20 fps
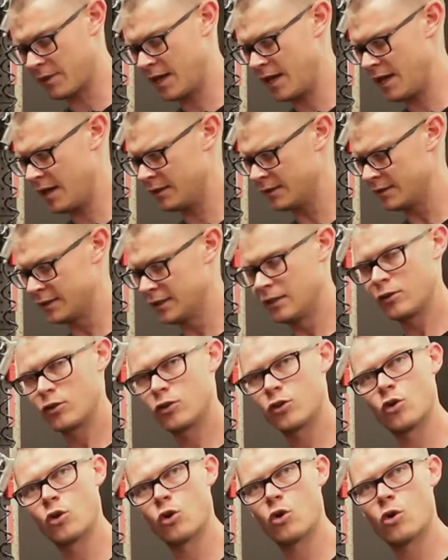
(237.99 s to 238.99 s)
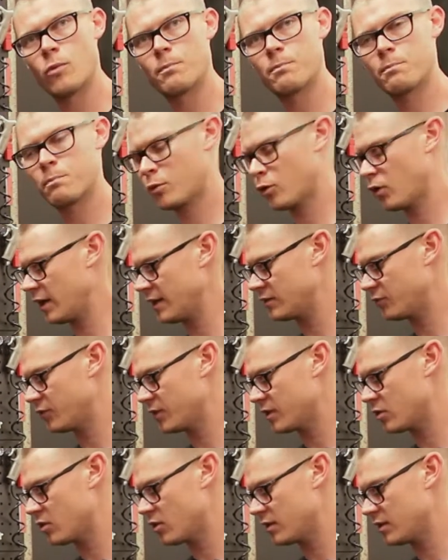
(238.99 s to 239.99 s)
there, your press
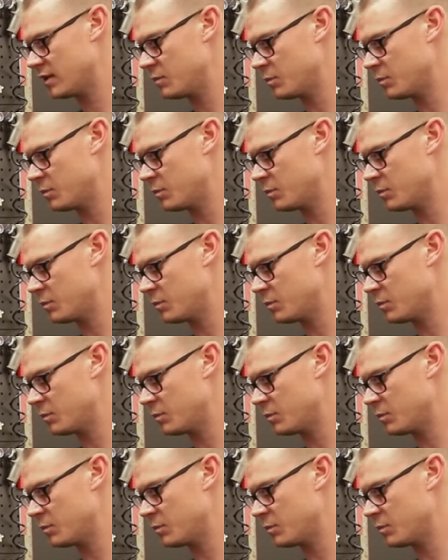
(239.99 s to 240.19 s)
fit 30